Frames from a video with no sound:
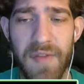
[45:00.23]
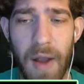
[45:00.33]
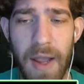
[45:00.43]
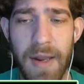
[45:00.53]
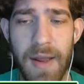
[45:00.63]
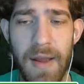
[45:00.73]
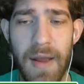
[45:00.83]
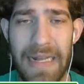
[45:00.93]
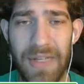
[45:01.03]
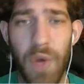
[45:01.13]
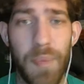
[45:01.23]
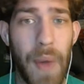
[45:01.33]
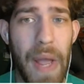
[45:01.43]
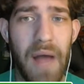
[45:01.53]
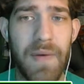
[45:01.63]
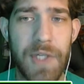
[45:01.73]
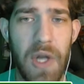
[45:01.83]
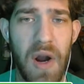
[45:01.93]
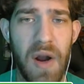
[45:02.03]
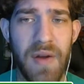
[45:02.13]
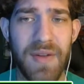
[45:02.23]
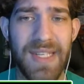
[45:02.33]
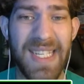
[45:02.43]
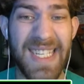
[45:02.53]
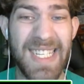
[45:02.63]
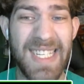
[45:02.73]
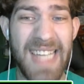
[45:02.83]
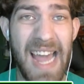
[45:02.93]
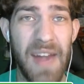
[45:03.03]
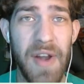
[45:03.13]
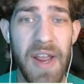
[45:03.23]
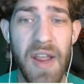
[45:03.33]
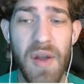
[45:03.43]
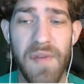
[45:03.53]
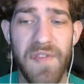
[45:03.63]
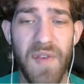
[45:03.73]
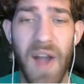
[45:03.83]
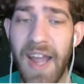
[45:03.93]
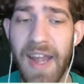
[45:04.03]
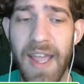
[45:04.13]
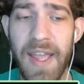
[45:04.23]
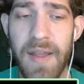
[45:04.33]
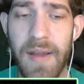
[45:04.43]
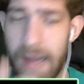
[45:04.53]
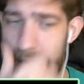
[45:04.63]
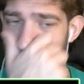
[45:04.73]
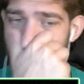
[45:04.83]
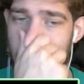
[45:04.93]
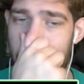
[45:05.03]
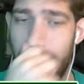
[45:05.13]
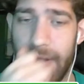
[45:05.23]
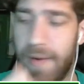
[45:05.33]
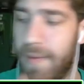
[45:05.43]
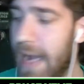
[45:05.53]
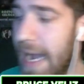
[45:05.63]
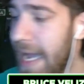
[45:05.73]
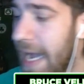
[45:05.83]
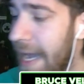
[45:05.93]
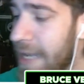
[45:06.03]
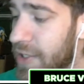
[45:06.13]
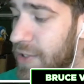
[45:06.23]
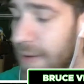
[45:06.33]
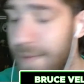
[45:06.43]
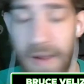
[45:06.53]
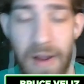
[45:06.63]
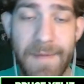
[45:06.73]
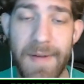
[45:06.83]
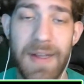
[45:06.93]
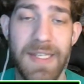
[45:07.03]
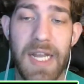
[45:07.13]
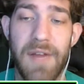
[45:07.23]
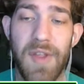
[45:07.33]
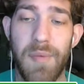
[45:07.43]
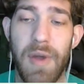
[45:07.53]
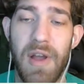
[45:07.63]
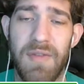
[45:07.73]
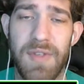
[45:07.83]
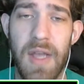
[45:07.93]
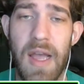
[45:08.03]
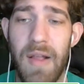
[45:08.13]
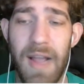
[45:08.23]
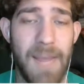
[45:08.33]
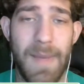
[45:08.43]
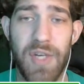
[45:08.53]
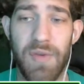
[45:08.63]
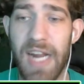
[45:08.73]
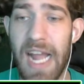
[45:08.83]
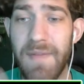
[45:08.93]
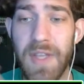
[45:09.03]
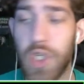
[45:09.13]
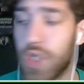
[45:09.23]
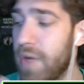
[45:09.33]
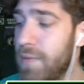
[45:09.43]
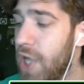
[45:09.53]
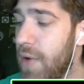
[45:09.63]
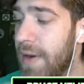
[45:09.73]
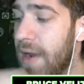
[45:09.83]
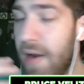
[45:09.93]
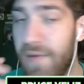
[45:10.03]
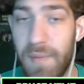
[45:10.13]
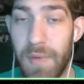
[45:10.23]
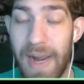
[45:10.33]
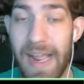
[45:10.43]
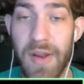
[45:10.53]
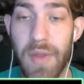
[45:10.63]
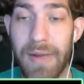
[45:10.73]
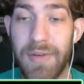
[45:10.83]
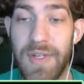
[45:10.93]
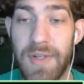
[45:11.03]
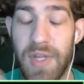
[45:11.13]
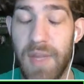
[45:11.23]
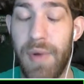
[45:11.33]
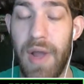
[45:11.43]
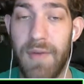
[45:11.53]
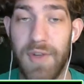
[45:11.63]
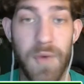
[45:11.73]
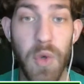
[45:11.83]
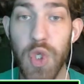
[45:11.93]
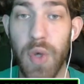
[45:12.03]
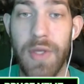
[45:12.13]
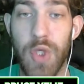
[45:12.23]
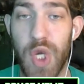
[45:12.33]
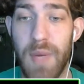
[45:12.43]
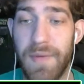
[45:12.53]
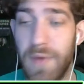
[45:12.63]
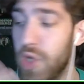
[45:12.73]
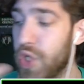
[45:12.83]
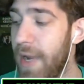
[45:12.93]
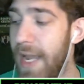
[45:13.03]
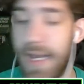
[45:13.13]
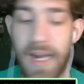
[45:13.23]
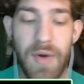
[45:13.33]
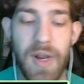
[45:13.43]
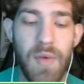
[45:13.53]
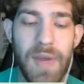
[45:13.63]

right? So playoffs start Saturday or Friday. I I don't know. I I just I'm very very excited for the playoffs. Like I mentioned, we're gonna have these streams going from the re- end of the regular season to the playoffs. So if you enjoy these streams, if you enjoy hanging out here, we